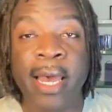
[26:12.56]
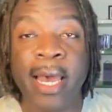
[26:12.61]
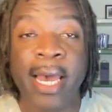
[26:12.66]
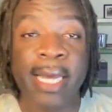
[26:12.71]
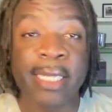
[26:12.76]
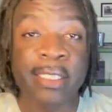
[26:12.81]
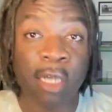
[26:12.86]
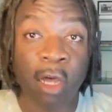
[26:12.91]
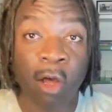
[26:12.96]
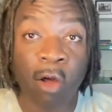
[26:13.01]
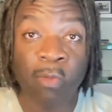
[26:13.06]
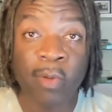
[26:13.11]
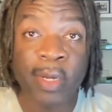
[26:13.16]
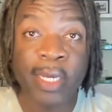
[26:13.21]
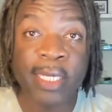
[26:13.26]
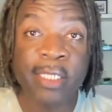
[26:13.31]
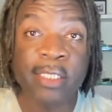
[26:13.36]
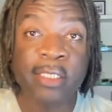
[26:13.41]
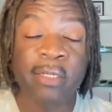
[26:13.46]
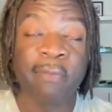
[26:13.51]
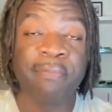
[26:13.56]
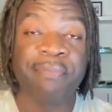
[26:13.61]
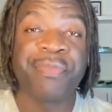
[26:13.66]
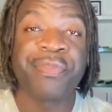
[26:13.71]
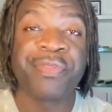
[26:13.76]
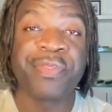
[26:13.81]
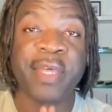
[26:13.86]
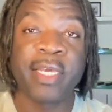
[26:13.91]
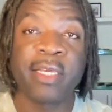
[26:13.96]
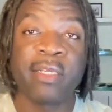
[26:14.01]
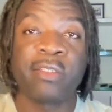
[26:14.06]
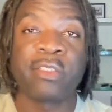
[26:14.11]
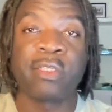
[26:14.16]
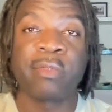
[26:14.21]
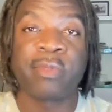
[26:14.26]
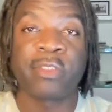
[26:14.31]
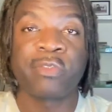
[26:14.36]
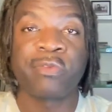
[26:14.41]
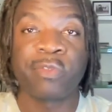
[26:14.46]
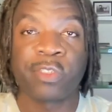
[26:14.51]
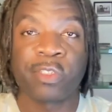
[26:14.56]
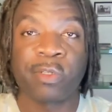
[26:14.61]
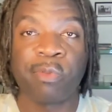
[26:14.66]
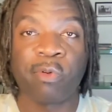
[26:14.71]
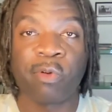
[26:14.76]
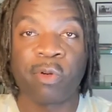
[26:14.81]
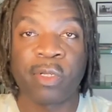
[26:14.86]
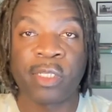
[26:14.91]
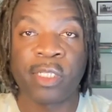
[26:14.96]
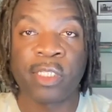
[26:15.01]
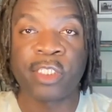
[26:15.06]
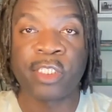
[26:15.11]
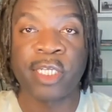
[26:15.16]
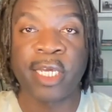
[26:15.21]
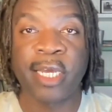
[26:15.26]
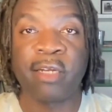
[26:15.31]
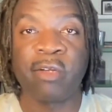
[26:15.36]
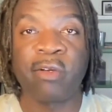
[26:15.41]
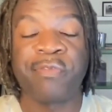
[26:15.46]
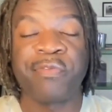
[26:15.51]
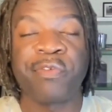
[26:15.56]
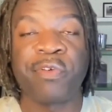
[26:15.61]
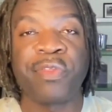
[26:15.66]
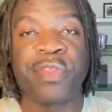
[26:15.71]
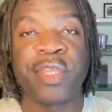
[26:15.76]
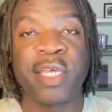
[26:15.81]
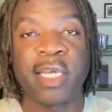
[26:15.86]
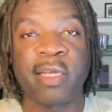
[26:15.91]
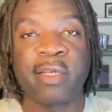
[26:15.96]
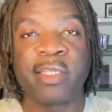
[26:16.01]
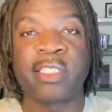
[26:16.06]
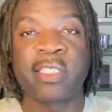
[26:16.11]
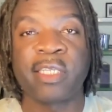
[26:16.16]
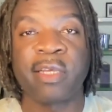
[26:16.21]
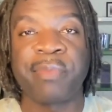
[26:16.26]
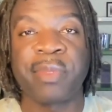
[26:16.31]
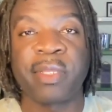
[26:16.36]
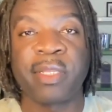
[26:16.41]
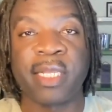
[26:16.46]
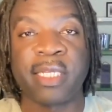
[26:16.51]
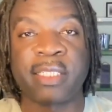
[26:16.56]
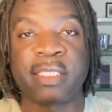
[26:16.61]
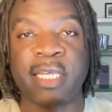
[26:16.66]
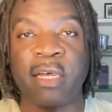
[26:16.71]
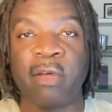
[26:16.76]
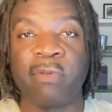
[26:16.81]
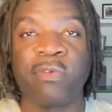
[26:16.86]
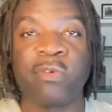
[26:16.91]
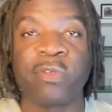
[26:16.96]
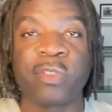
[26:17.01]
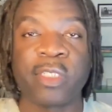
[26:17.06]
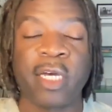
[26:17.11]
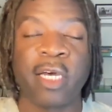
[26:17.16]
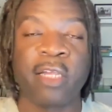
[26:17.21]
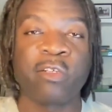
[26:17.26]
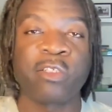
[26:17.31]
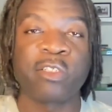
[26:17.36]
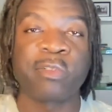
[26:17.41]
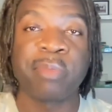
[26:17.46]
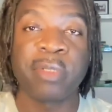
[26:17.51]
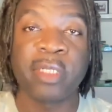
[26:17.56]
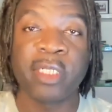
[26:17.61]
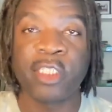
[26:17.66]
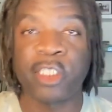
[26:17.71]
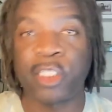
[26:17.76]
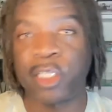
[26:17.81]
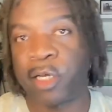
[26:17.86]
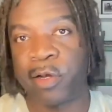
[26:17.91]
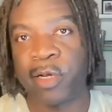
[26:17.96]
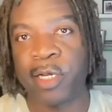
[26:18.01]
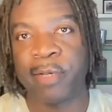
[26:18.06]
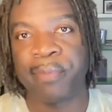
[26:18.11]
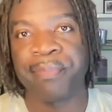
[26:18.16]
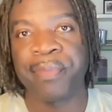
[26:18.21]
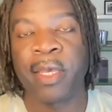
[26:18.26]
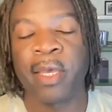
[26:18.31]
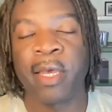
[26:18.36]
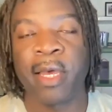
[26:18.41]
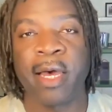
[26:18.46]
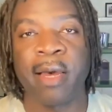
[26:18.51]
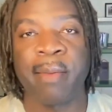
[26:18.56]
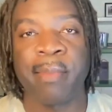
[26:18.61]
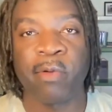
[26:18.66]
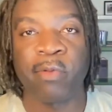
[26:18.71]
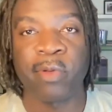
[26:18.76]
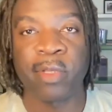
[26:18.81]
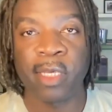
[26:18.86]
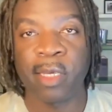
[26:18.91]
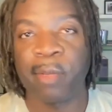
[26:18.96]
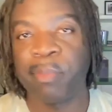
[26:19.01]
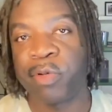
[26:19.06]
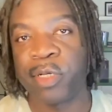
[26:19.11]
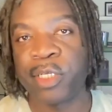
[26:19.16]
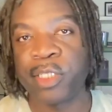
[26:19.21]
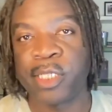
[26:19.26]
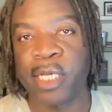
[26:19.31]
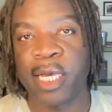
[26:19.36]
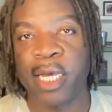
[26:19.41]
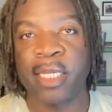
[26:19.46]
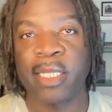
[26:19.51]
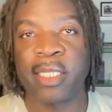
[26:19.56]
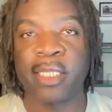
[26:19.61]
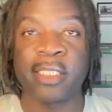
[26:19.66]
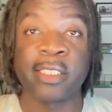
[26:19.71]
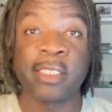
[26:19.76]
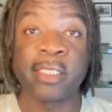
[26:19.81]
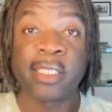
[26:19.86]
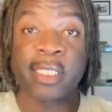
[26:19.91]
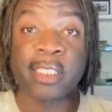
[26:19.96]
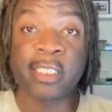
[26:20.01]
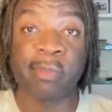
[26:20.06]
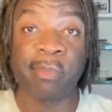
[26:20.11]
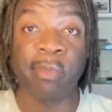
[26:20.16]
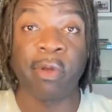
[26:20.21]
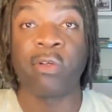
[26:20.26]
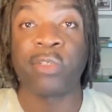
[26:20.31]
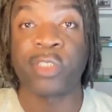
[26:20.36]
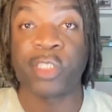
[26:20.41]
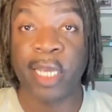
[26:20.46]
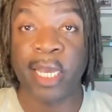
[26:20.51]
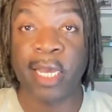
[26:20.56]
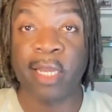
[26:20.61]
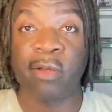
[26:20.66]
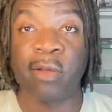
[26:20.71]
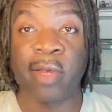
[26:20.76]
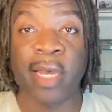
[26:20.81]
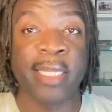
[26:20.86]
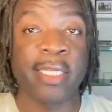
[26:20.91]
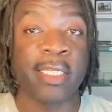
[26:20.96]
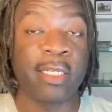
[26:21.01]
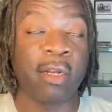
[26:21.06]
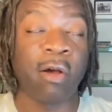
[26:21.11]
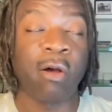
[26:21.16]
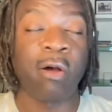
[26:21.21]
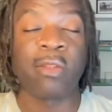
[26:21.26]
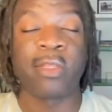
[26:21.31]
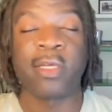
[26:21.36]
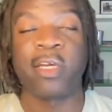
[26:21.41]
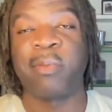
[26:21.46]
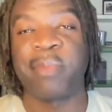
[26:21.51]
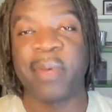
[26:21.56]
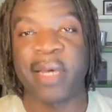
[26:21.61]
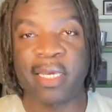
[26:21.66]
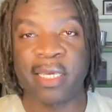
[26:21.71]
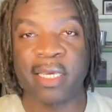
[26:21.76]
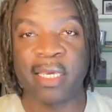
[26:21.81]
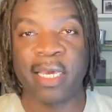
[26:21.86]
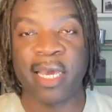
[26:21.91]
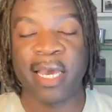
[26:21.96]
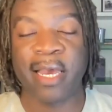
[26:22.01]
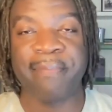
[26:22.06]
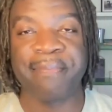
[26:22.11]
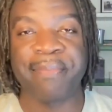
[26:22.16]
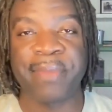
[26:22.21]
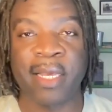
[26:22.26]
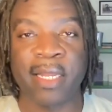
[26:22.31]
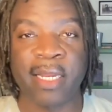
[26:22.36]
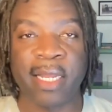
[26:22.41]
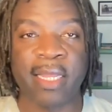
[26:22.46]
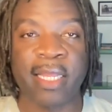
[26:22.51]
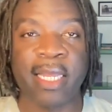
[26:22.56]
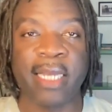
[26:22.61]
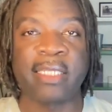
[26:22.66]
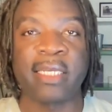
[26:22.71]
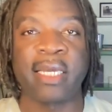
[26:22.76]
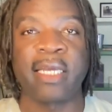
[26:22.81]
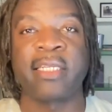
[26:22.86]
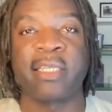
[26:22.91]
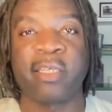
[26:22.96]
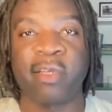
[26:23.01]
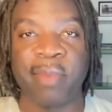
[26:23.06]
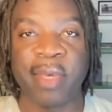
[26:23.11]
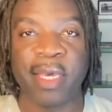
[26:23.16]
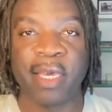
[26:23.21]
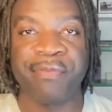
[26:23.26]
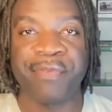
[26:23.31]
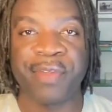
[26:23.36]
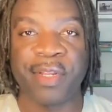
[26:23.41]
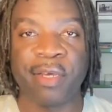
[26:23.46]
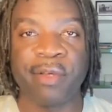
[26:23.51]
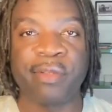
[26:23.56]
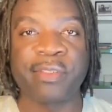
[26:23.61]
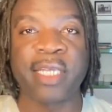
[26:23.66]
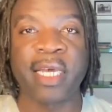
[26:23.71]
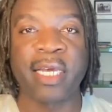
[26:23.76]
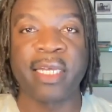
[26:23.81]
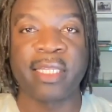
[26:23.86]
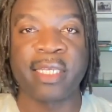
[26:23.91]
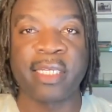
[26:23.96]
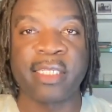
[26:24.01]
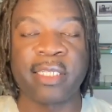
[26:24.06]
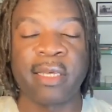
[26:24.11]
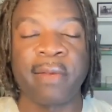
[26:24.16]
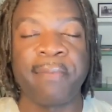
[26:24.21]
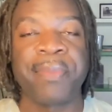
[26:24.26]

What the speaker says: As always, thank you so much for supporting this channel. If you think it's something that's helpful to others, please share it. I really appreciate it. This is a small channel. I need all the help I can get, and I'd like to continue making videos like this.